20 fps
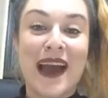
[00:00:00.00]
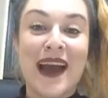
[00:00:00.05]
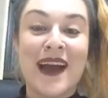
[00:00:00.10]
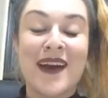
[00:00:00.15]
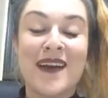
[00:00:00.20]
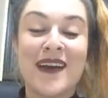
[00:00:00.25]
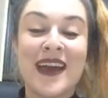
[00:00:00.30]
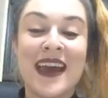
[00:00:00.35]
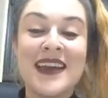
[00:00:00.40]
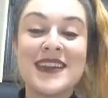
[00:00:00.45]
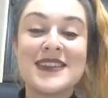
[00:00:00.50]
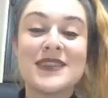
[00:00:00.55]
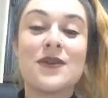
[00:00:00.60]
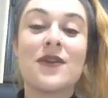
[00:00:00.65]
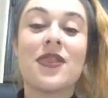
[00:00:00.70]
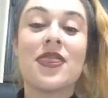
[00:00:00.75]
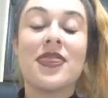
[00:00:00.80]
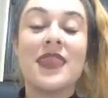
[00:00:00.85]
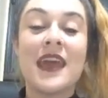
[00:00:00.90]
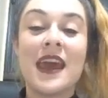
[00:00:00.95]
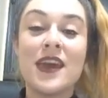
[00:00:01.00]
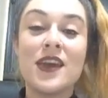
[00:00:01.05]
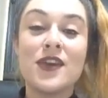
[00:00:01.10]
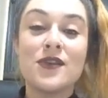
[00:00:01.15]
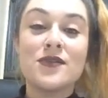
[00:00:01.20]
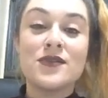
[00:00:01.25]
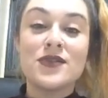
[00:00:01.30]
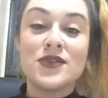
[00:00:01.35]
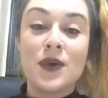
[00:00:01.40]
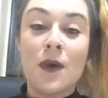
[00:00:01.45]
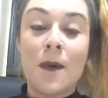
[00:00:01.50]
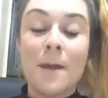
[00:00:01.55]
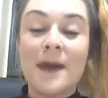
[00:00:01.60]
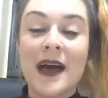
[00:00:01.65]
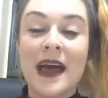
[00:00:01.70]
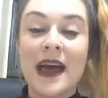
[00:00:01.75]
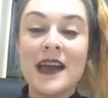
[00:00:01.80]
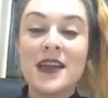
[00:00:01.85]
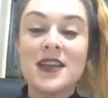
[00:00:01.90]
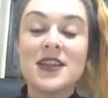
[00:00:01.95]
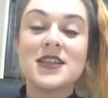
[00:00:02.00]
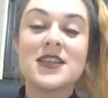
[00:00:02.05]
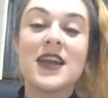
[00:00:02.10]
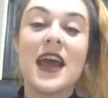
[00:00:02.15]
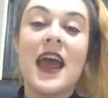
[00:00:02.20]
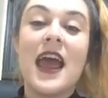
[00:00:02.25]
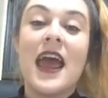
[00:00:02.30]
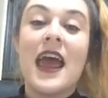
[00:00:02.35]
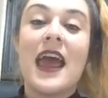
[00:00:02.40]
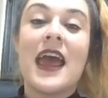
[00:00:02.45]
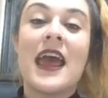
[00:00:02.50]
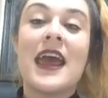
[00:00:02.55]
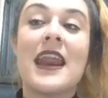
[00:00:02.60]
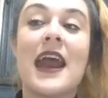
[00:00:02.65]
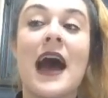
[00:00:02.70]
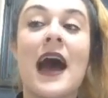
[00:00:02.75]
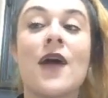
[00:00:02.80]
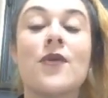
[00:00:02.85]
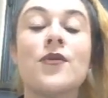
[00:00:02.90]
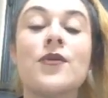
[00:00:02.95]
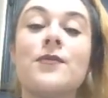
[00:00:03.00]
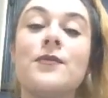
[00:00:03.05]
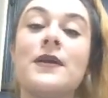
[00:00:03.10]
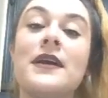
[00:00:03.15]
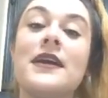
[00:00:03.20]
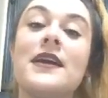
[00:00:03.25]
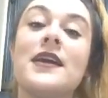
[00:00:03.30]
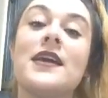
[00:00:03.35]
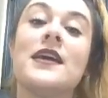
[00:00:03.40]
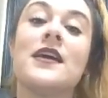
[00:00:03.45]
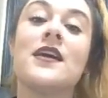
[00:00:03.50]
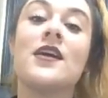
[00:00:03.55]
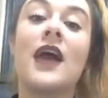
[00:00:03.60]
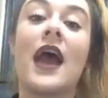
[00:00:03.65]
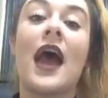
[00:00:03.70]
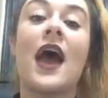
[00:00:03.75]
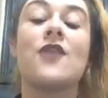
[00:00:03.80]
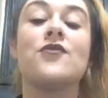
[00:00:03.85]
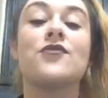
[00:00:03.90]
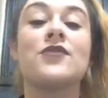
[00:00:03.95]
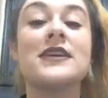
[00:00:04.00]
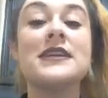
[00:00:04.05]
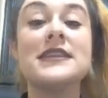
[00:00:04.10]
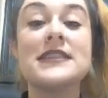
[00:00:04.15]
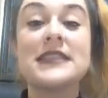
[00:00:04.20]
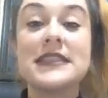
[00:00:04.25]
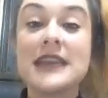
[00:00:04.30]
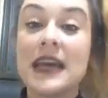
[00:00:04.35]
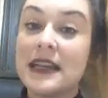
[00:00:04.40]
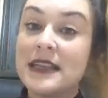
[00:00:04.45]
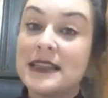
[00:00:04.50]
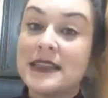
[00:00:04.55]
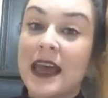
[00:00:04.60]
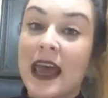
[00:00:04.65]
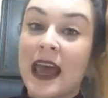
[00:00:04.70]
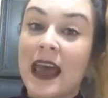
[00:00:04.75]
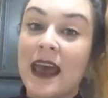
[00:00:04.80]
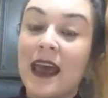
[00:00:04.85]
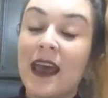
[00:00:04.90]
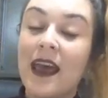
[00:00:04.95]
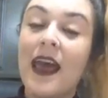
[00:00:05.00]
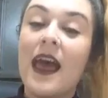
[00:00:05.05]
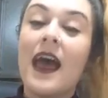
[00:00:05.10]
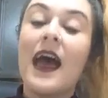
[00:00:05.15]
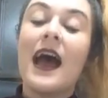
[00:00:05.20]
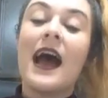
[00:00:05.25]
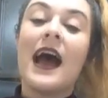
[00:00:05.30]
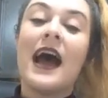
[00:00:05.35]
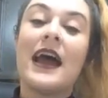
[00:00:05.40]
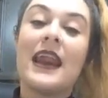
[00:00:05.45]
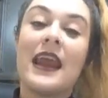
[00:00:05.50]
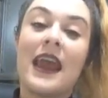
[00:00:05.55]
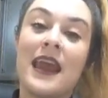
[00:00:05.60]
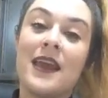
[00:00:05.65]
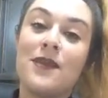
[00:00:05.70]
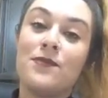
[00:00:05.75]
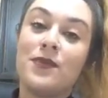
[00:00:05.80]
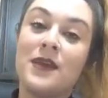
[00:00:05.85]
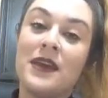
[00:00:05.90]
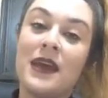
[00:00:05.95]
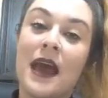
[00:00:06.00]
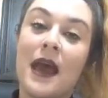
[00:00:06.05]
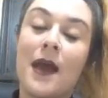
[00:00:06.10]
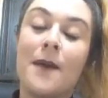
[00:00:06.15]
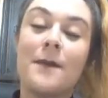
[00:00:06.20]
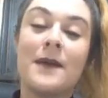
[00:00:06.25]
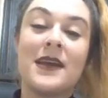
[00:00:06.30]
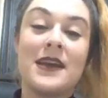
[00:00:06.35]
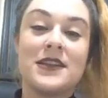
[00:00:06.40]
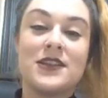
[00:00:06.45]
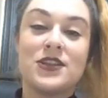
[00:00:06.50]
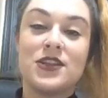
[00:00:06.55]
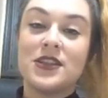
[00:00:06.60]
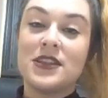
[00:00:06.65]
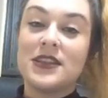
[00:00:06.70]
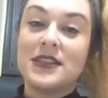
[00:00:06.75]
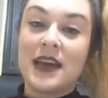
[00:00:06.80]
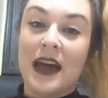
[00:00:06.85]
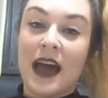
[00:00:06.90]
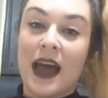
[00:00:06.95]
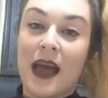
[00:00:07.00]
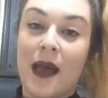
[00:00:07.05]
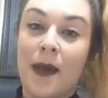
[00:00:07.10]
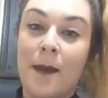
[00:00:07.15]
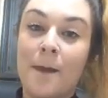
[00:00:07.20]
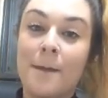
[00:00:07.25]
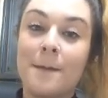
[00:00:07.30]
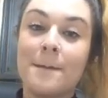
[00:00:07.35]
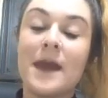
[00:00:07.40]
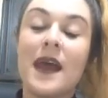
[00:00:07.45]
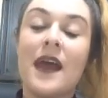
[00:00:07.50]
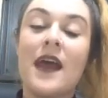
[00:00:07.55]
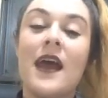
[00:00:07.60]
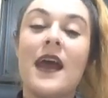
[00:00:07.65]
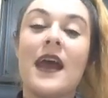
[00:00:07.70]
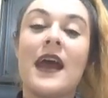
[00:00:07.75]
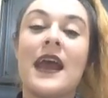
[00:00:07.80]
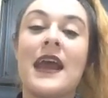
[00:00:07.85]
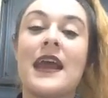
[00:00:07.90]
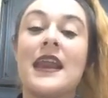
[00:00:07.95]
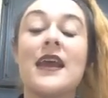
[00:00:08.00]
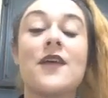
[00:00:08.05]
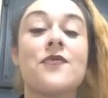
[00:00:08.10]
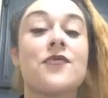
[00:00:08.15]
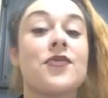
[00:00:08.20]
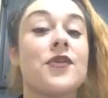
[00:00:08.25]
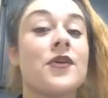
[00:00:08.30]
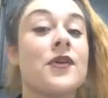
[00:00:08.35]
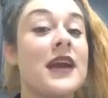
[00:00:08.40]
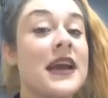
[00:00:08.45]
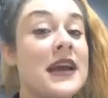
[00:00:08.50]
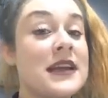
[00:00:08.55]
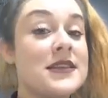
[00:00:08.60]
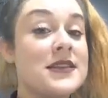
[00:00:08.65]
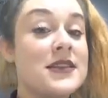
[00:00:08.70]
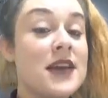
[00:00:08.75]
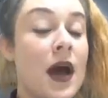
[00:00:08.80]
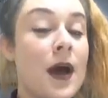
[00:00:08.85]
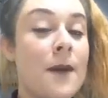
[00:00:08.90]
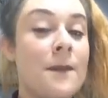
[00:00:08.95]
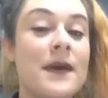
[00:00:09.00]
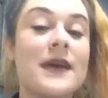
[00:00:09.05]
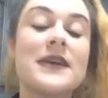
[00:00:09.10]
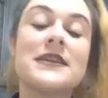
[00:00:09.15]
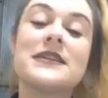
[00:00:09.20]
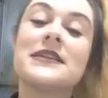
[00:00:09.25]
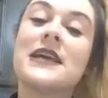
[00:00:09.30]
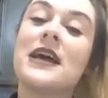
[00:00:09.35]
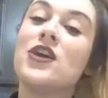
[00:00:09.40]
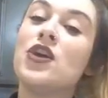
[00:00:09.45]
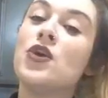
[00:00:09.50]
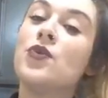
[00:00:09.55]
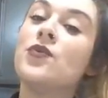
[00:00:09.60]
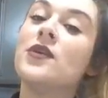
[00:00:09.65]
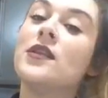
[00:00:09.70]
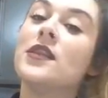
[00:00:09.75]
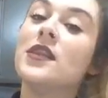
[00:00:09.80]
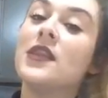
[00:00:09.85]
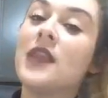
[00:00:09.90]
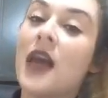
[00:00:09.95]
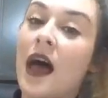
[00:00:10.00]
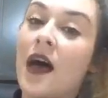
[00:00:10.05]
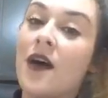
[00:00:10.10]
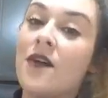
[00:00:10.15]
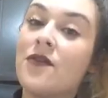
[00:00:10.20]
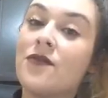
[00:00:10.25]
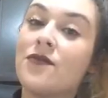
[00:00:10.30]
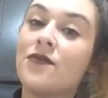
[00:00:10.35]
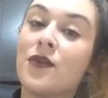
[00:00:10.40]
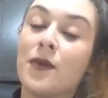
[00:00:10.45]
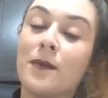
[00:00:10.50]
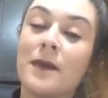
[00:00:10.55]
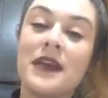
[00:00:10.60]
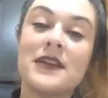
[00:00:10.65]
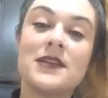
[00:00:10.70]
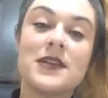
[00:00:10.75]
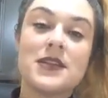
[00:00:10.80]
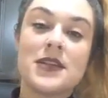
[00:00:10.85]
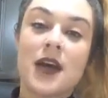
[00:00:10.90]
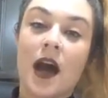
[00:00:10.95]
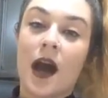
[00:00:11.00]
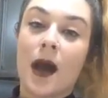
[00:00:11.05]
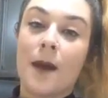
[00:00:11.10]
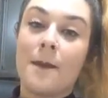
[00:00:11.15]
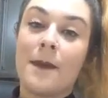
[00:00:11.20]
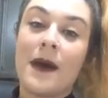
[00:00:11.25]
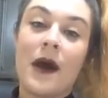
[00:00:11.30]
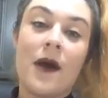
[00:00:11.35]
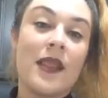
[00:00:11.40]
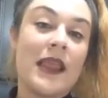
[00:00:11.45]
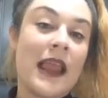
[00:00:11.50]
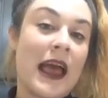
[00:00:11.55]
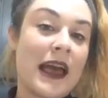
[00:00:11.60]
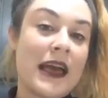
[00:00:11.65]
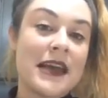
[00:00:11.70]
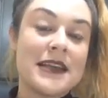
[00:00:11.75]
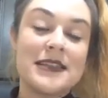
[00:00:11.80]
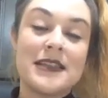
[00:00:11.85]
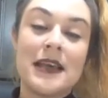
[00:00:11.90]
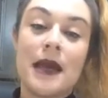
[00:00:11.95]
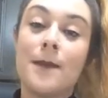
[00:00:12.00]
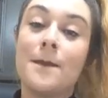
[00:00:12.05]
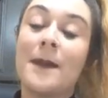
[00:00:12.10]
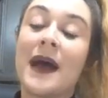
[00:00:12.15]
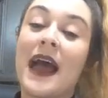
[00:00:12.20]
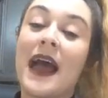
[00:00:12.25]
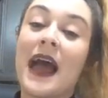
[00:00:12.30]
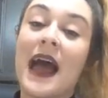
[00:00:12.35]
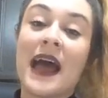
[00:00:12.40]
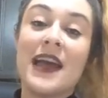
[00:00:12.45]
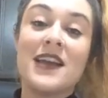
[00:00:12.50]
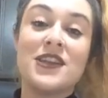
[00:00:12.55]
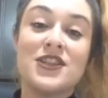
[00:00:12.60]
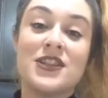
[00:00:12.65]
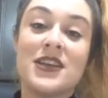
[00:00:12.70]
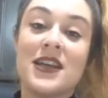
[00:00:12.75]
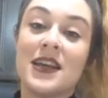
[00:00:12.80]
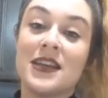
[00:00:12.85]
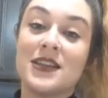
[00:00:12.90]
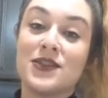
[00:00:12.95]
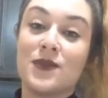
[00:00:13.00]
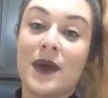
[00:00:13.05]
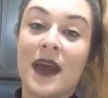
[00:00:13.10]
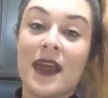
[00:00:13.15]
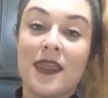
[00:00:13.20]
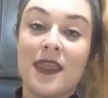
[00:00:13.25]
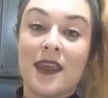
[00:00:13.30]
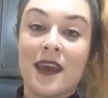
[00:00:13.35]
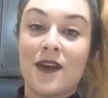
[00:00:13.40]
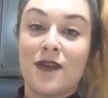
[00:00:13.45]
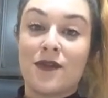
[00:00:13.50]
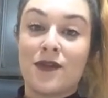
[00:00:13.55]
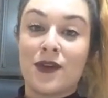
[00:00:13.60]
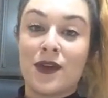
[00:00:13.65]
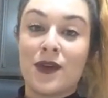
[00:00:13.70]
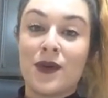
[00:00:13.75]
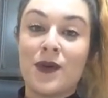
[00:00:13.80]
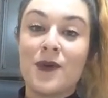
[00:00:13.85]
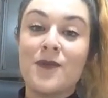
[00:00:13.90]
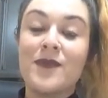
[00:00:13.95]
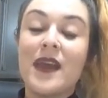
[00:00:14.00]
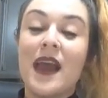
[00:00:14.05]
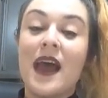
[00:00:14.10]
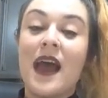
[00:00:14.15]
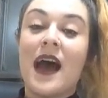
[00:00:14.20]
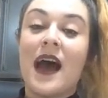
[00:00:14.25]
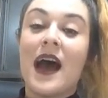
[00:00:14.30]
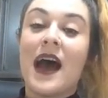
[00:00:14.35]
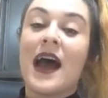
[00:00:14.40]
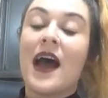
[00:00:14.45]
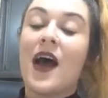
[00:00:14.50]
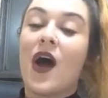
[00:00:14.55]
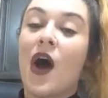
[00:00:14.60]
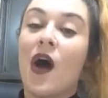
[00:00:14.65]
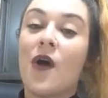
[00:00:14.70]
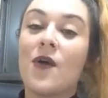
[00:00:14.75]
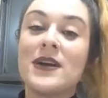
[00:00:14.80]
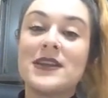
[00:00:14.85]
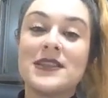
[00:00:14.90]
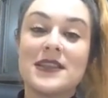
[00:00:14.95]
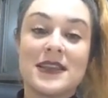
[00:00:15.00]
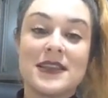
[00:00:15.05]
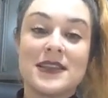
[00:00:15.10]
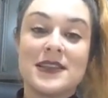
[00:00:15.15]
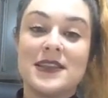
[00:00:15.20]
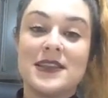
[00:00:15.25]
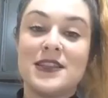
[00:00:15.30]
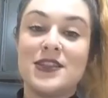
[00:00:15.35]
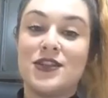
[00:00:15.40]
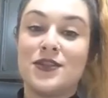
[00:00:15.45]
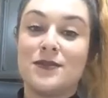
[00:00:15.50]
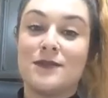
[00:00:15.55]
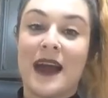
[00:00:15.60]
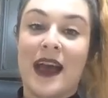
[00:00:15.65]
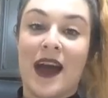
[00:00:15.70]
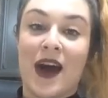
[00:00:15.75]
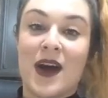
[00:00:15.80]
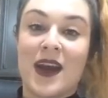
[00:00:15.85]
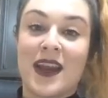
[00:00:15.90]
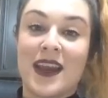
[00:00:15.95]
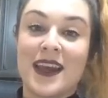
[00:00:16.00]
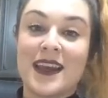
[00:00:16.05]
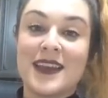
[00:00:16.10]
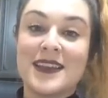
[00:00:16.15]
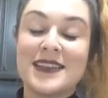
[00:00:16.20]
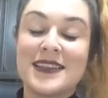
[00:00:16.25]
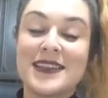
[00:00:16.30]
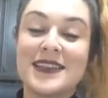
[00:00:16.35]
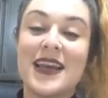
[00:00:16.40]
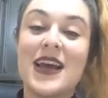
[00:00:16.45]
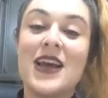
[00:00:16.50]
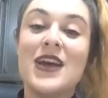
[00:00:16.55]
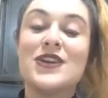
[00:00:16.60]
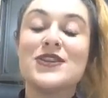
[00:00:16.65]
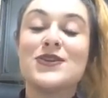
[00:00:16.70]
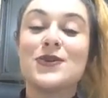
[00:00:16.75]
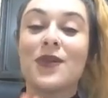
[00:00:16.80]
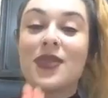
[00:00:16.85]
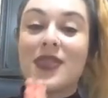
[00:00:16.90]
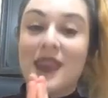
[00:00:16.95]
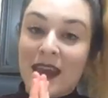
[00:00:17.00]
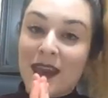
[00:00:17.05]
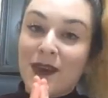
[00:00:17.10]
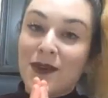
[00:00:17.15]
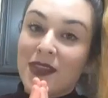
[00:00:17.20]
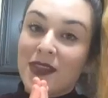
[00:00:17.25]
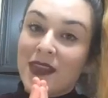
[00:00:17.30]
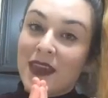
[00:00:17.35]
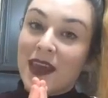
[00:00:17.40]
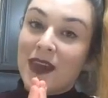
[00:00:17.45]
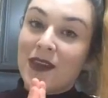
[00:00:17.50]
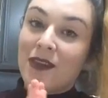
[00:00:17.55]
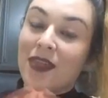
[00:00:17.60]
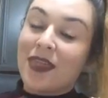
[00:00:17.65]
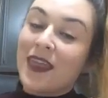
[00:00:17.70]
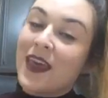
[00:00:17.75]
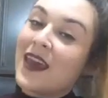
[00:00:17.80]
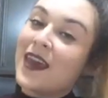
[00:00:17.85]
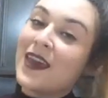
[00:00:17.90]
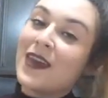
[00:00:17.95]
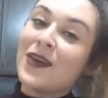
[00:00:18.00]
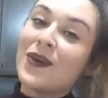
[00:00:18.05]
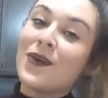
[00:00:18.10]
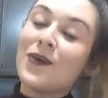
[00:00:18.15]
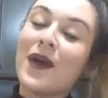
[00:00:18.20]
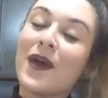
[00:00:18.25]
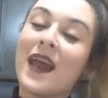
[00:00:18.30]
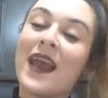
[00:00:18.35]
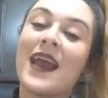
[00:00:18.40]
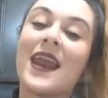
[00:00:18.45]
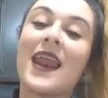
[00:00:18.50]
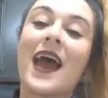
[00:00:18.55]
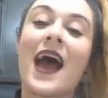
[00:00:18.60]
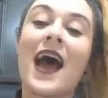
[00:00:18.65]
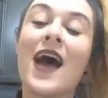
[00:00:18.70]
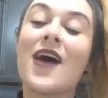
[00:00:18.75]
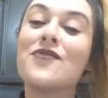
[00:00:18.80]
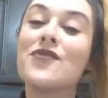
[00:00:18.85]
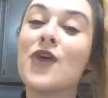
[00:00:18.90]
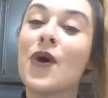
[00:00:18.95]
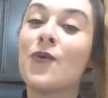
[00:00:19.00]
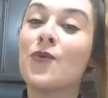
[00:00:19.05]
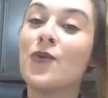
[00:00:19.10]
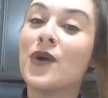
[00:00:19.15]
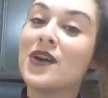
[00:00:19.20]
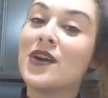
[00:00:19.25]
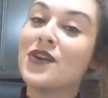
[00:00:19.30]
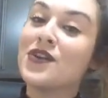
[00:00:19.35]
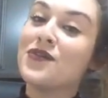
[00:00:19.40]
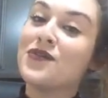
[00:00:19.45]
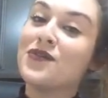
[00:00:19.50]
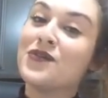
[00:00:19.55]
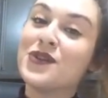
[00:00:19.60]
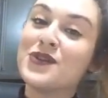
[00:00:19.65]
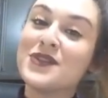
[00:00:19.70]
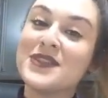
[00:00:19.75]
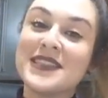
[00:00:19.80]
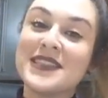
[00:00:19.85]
All right, so thank you so much. And I will be here every Sunday at 8 p.m. Eastern Time. And if there is topics that you would love for me to talk about, like I said, my IG is right there for you. I always listen to my audience. So thank you, thank you, thank you, and have a wonderful